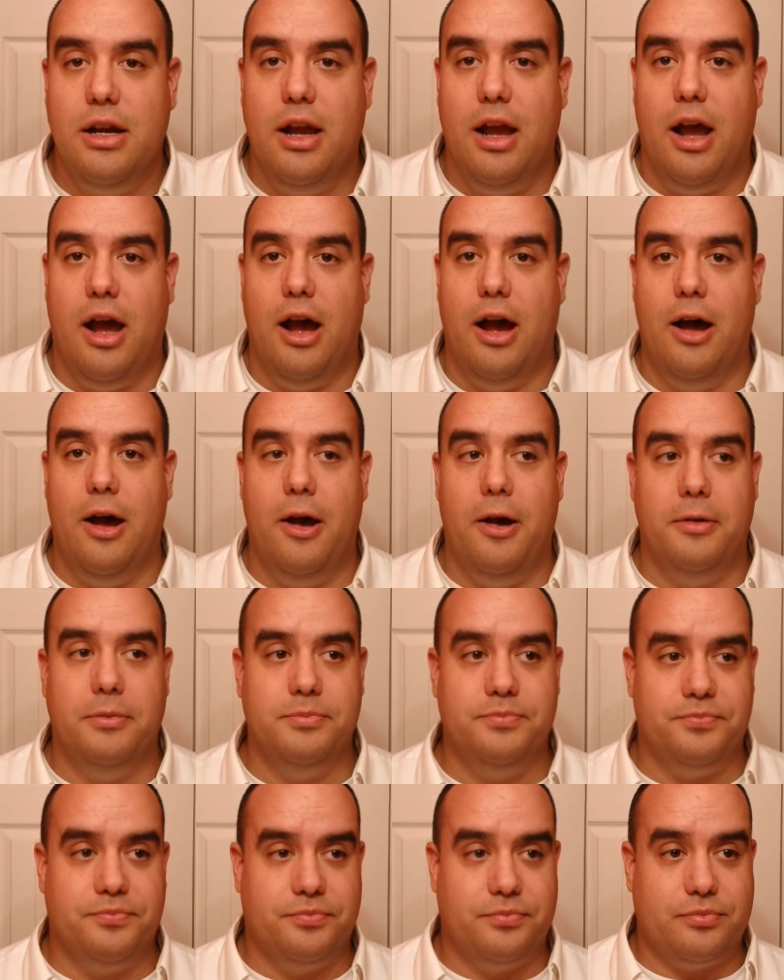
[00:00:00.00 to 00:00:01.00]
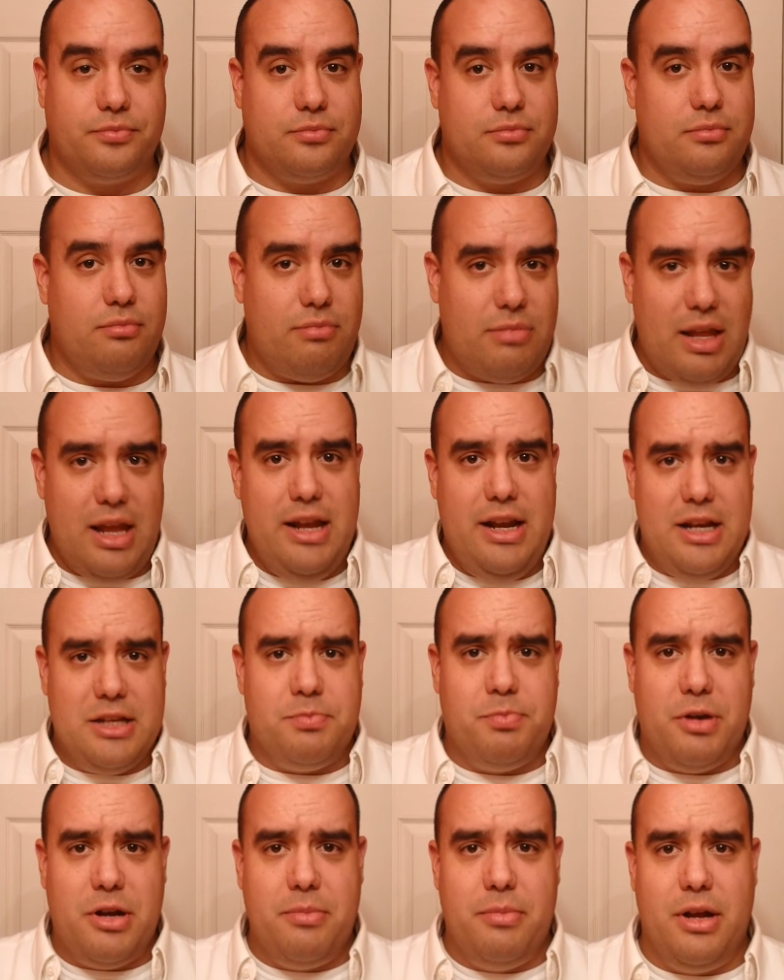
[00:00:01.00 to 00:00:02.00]
And that's
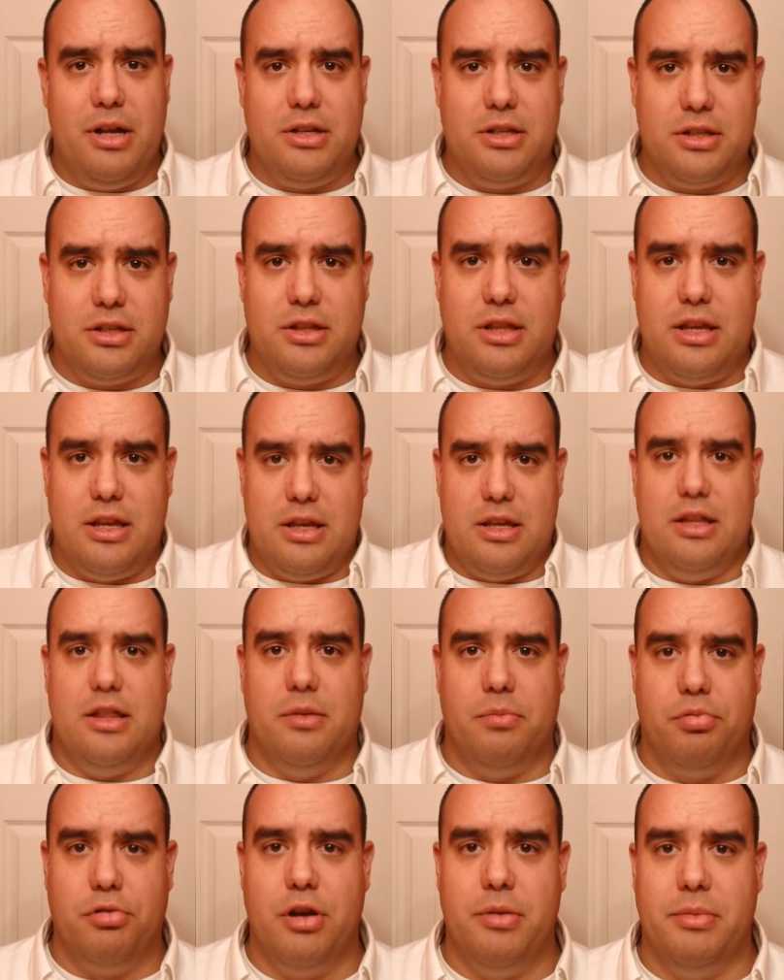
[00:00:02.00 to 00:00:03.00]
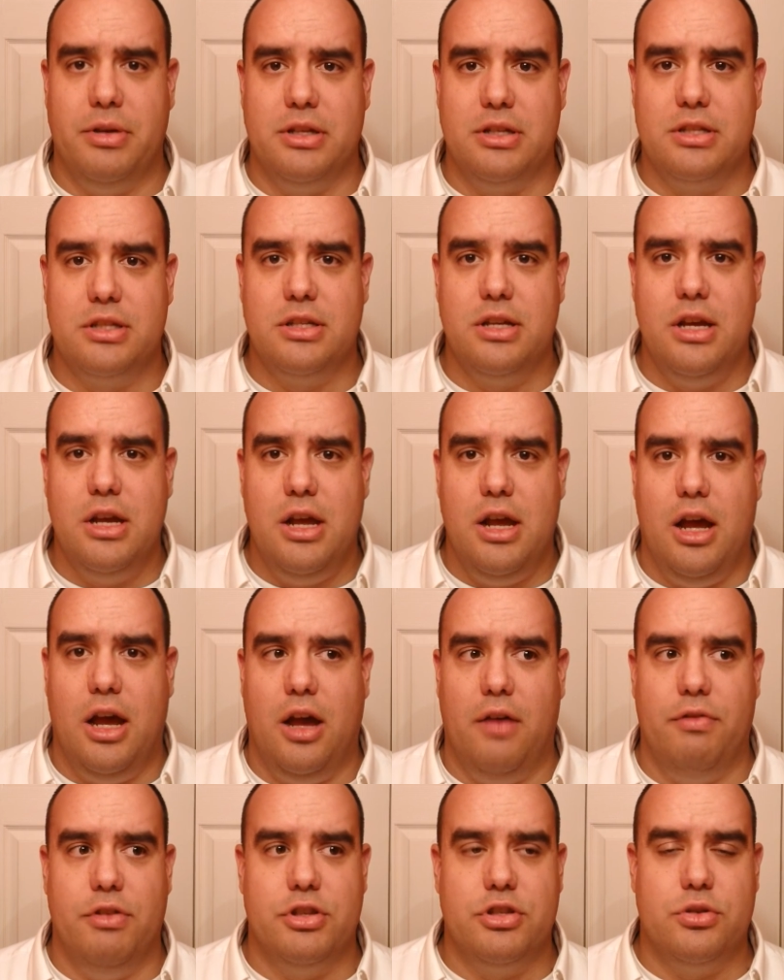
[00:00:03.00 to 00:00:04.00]
pretty much the premise
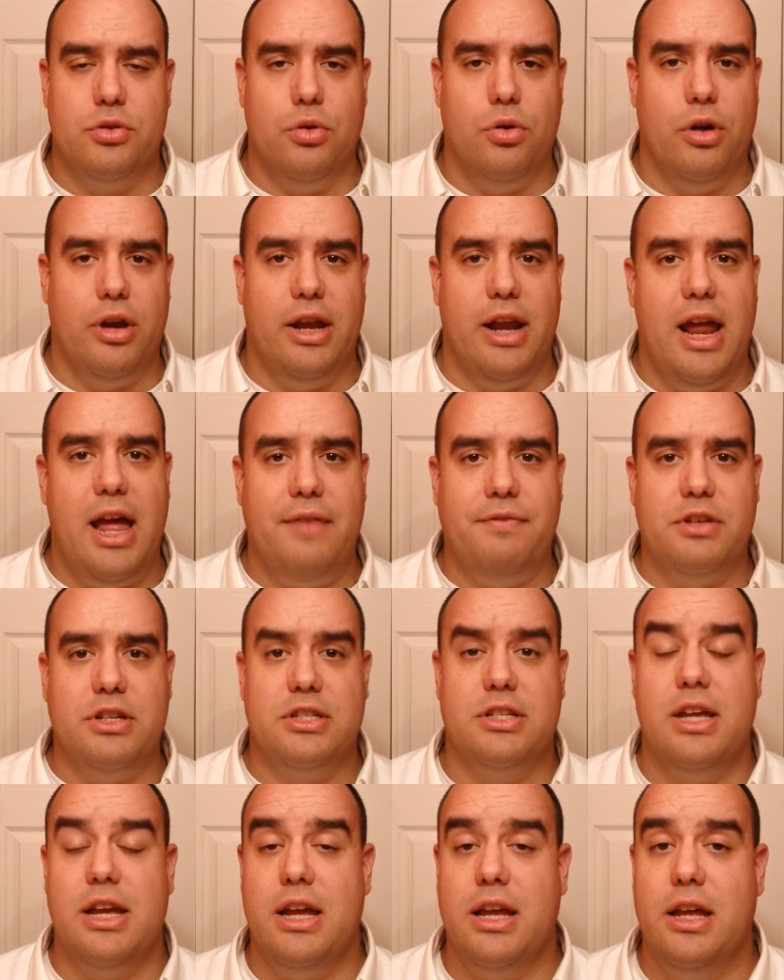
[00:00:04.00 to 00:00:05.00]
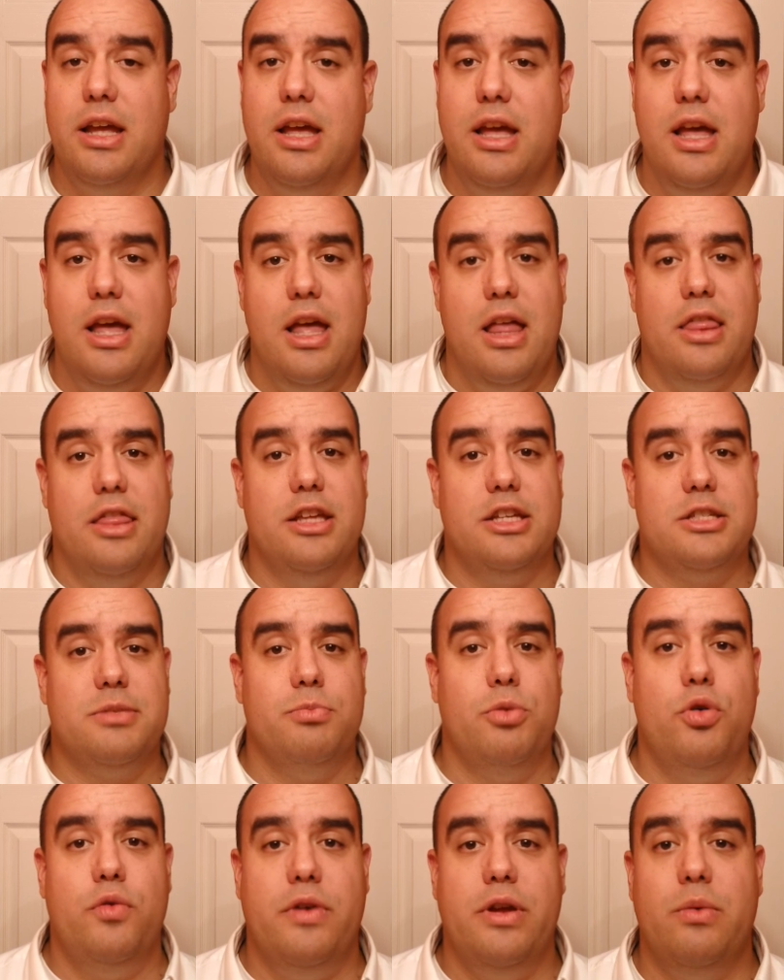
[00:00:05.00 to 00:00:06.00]
of the story. And I have to say, this
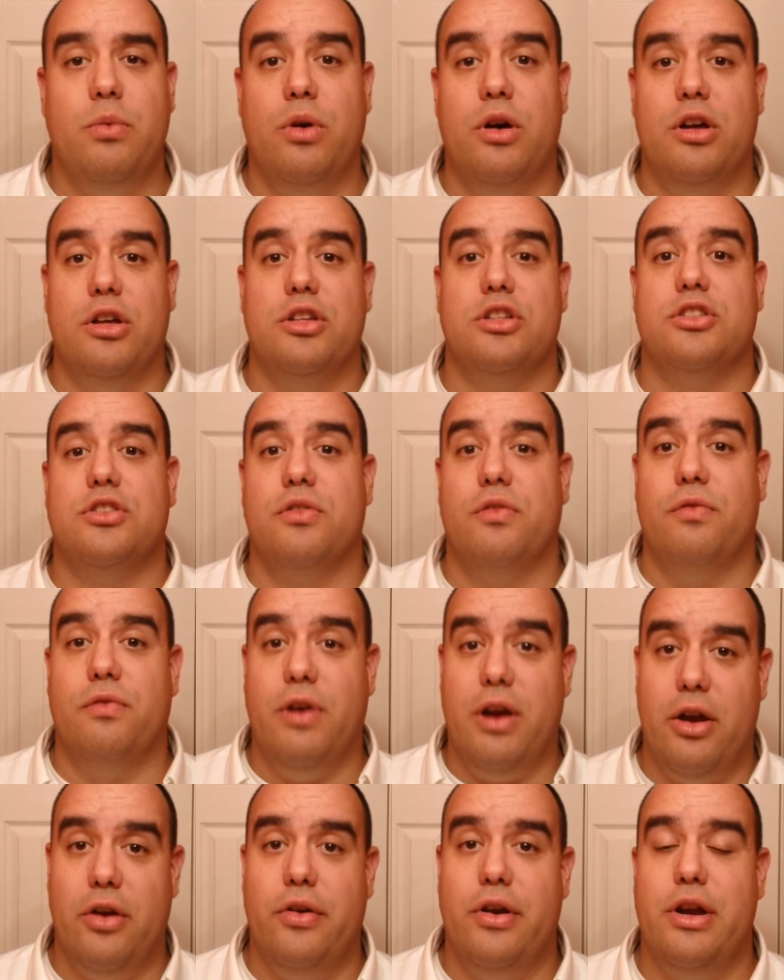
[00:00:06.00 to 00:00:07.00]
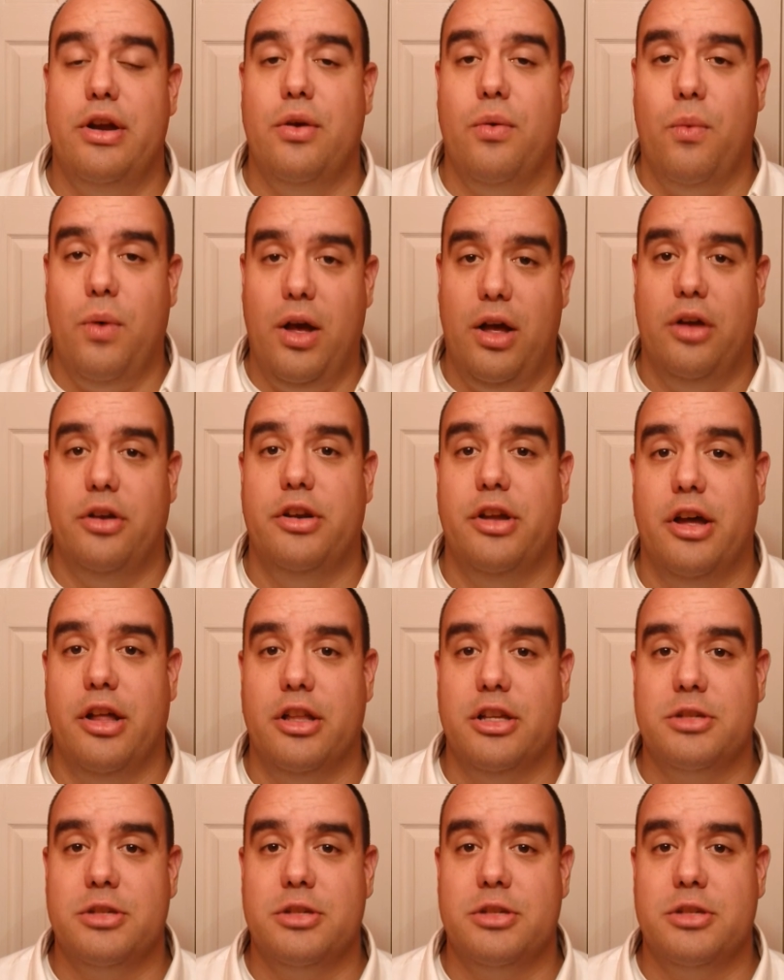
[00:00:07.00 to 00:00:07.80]
movie was very well done.